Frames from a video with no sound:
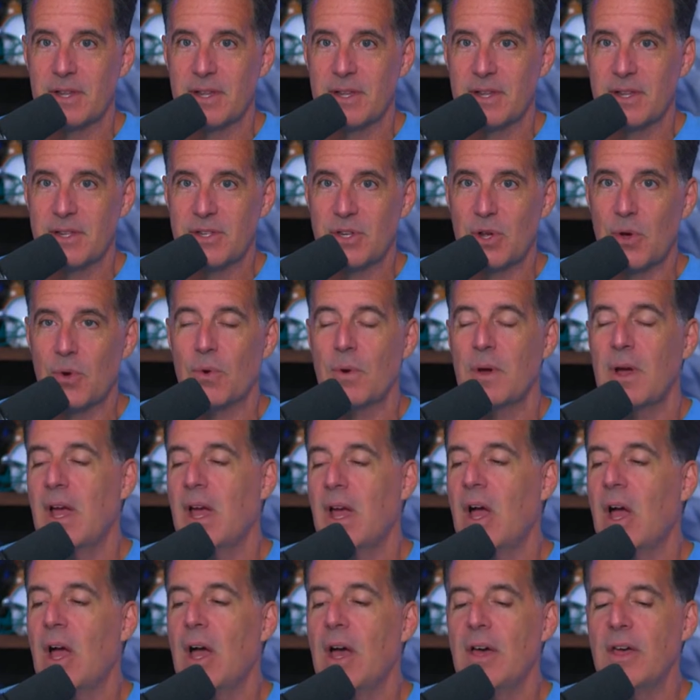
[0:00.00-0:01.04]
So
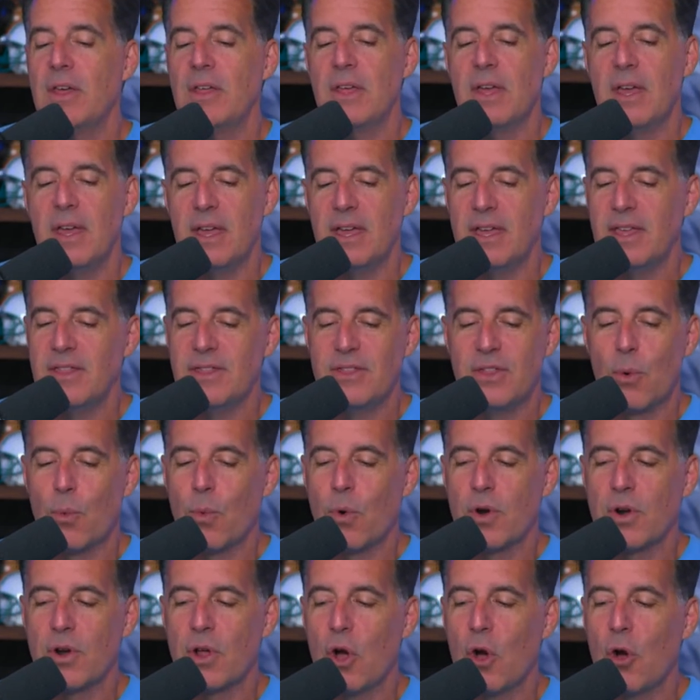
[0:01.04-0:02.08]
the
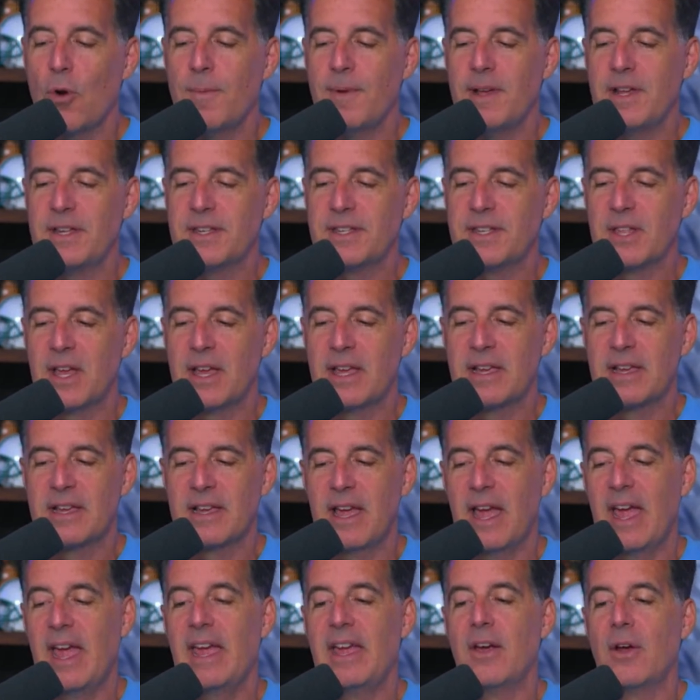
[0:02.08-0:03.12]
word home is like,
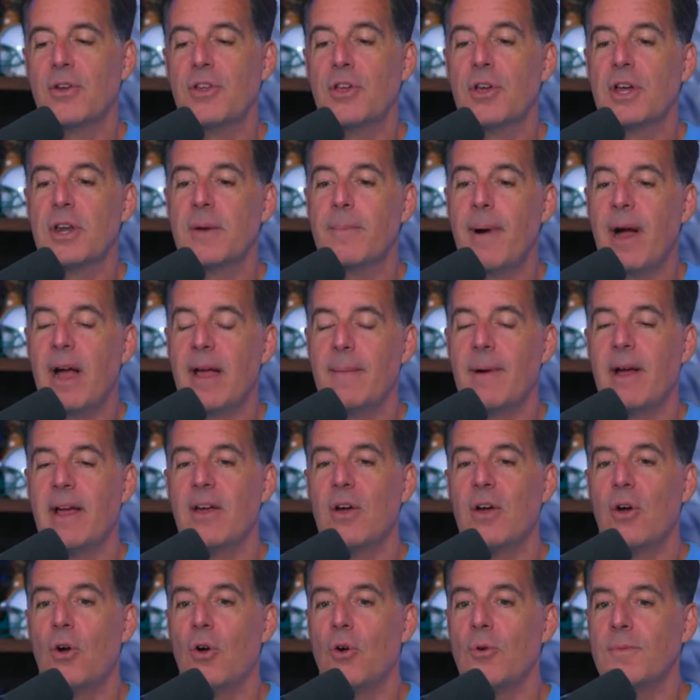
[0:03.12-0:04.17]
hey, are you going to buy my
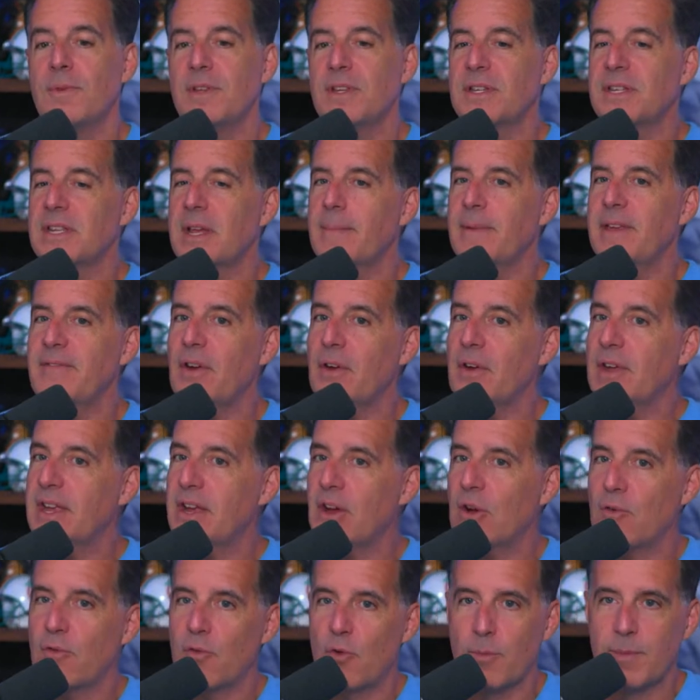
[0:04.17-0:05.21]
home? You got to be very
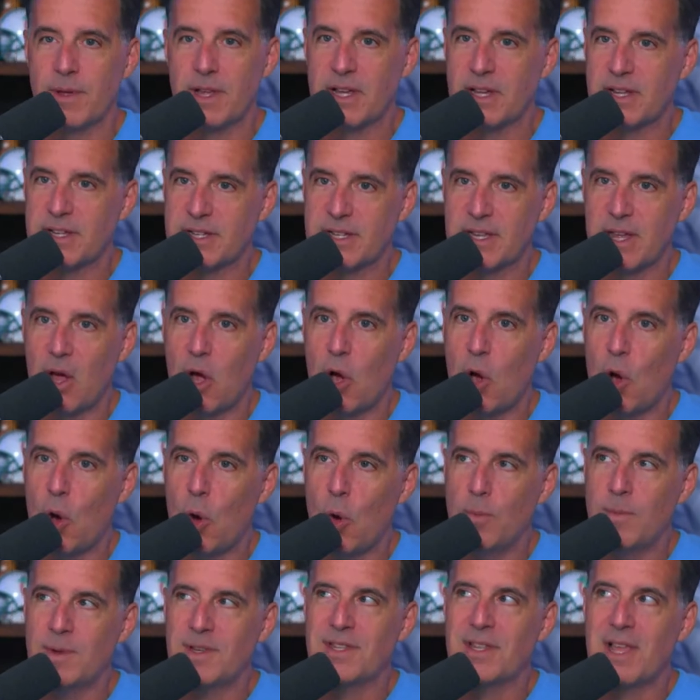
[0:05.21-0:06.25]
careful, because a
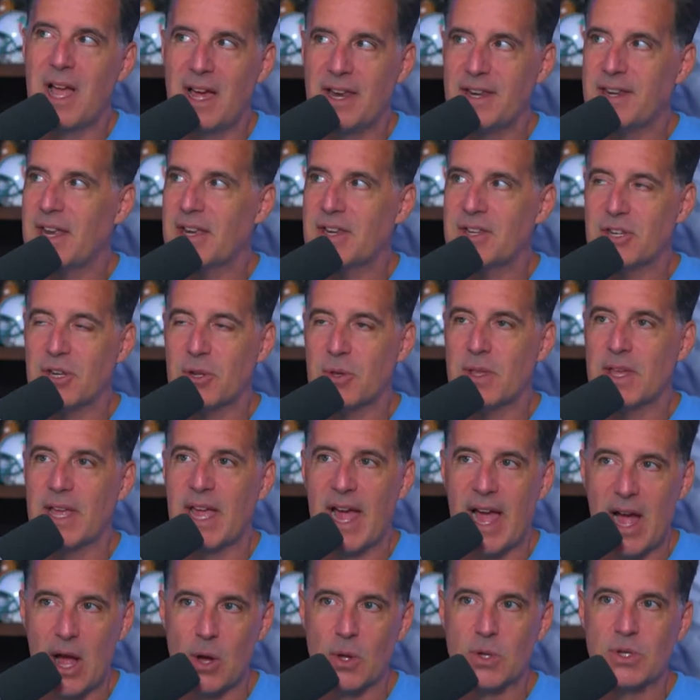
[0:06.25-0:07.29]
home is not necessarily a
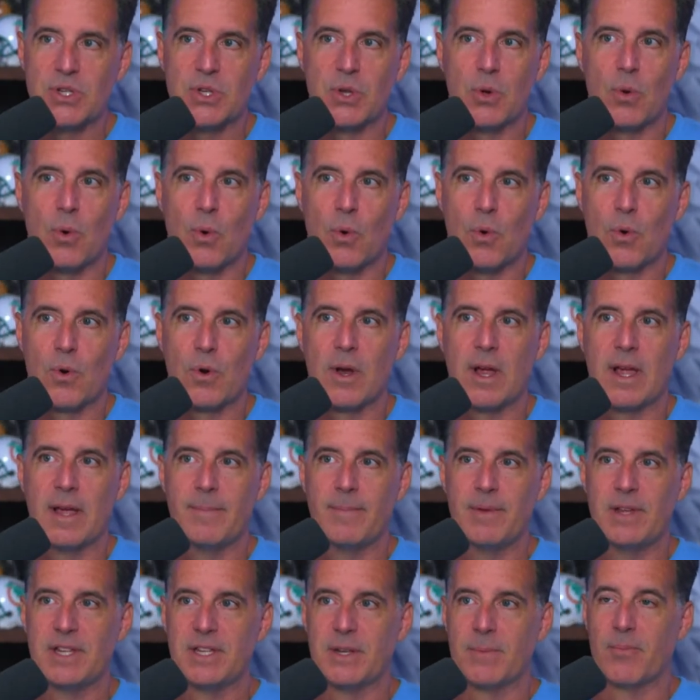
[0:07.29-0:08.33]
house or a
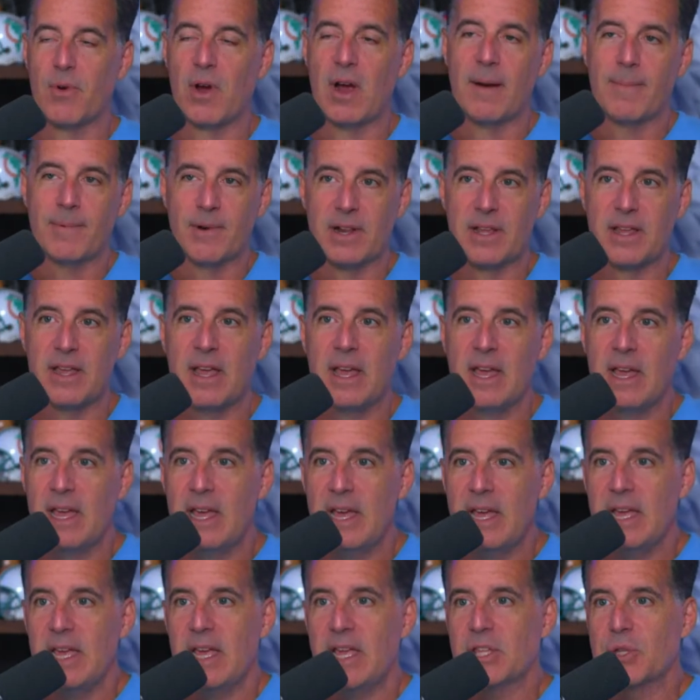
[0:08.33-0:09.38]
piece of property.
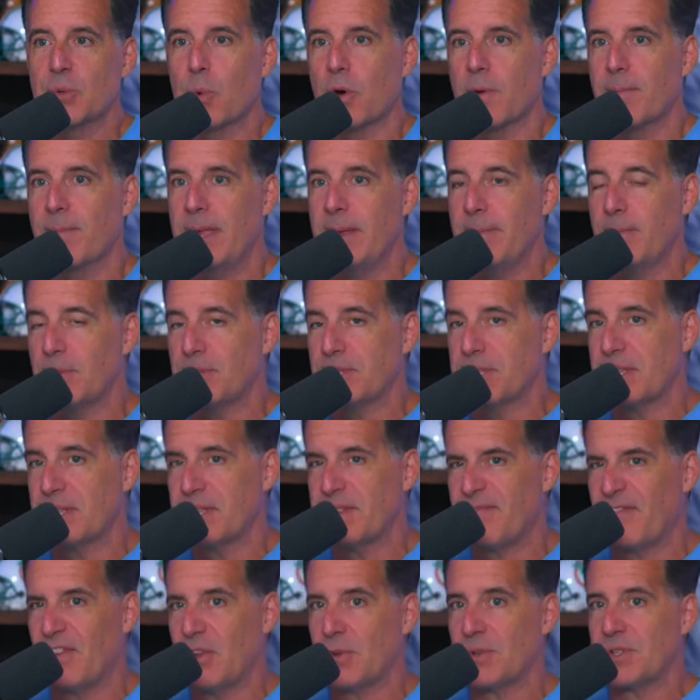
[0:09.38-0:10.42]
It's where people
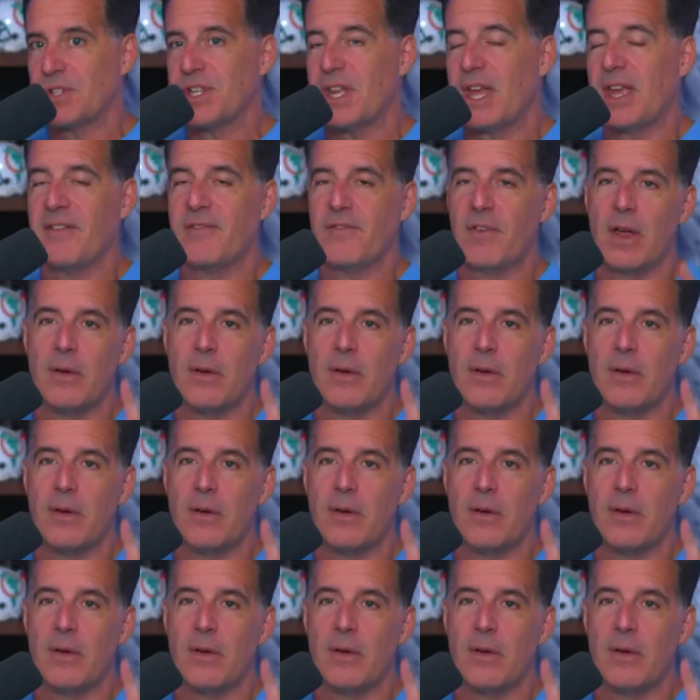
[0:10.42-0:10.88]
feel safe.